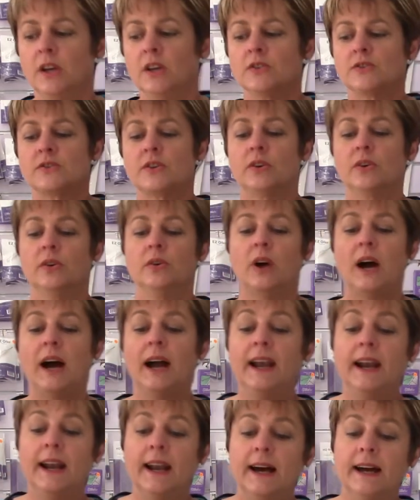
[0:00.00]
So
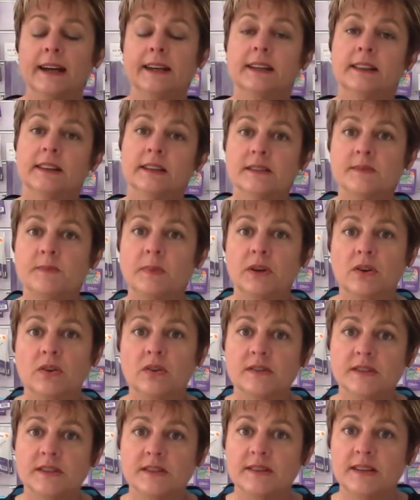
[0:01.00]
I like this
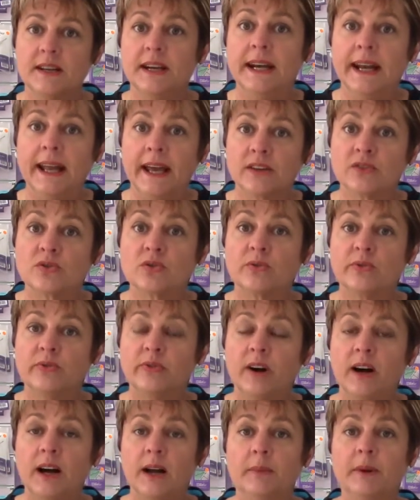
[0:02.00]
because it's a natural
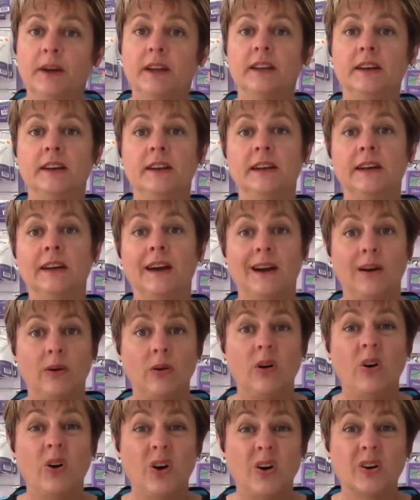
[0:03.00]
fiber, and in
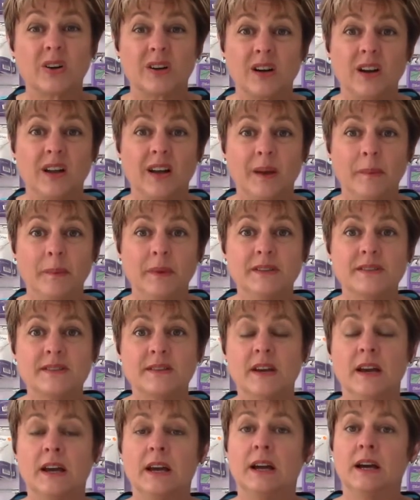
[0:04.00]
our hot climate,
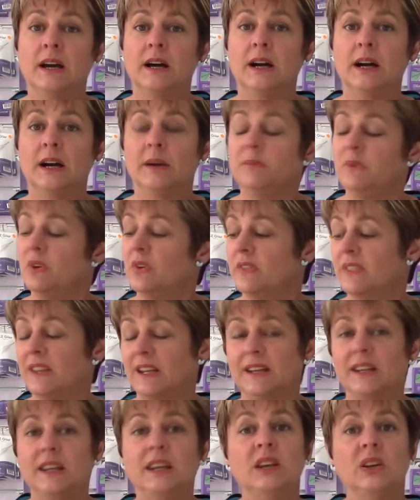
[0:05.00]
I'm not
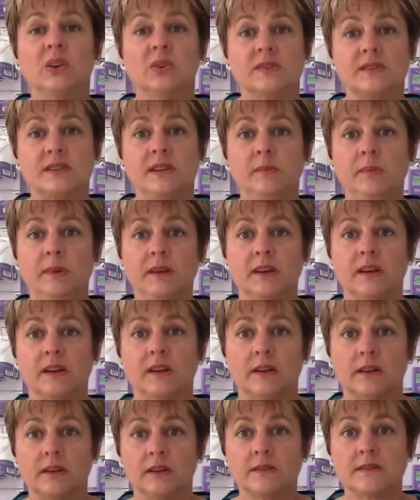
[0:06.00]
that keen on sleeping
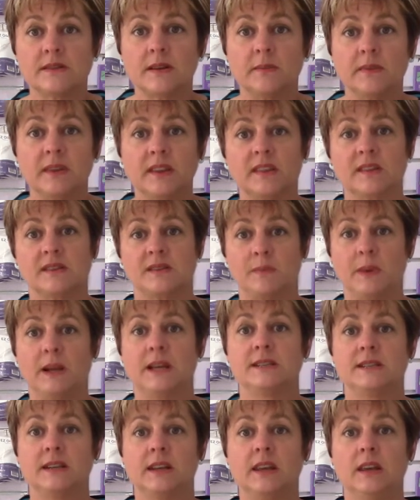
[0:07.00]
under something that's
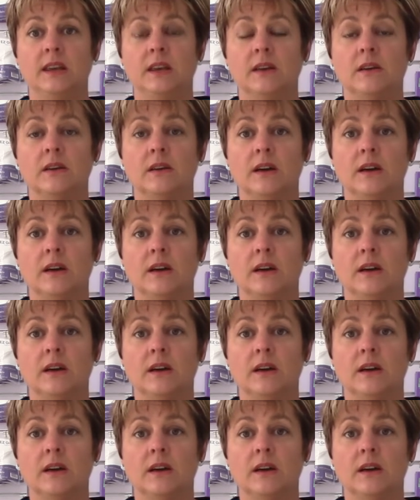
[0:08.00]
plasticky.